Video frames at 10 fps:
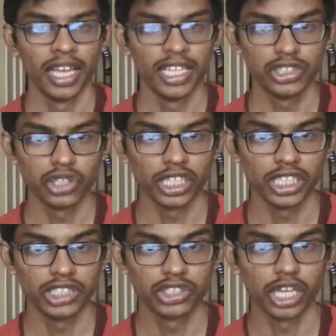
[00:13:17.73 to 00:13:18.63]

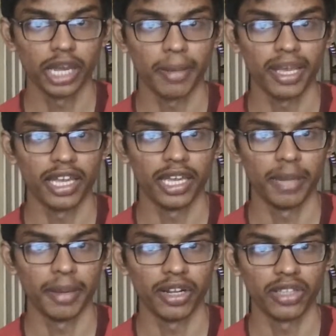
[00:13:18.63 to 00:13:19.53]

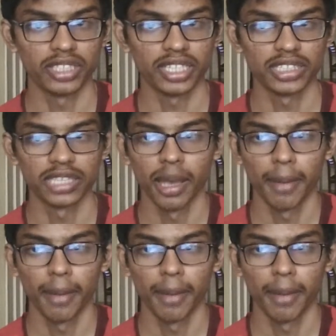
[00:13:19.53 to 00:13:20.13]
hematogenous